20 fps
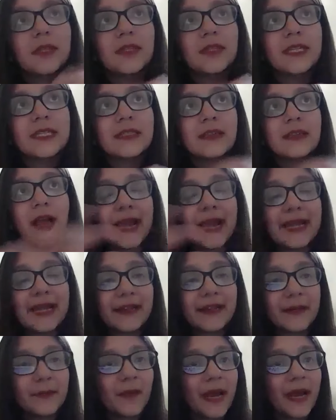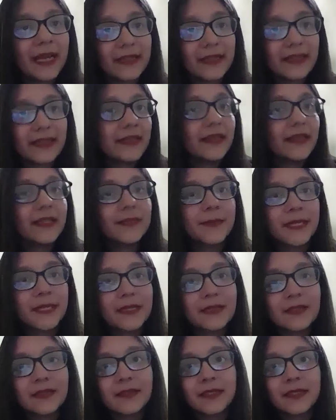The reason I did my clinical
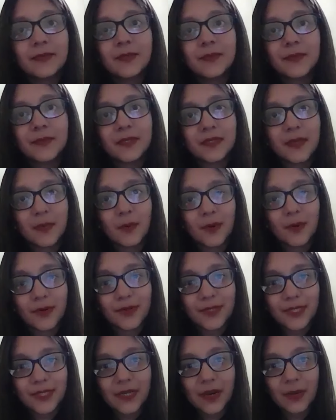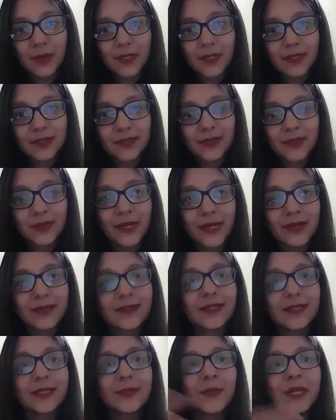experience early was because I wanted to see how it is in the
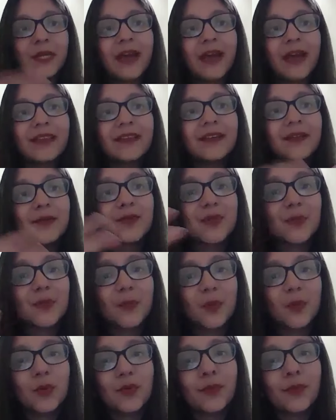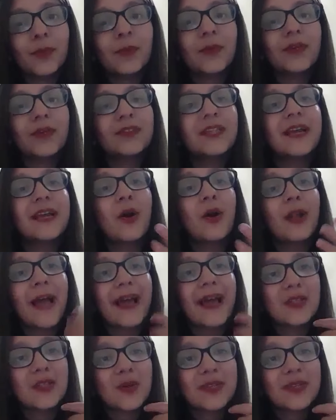United States. But I think it was a boon for me because I got
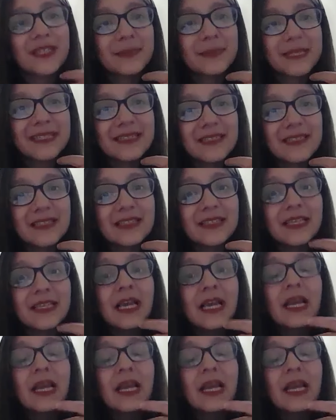hands-on experiences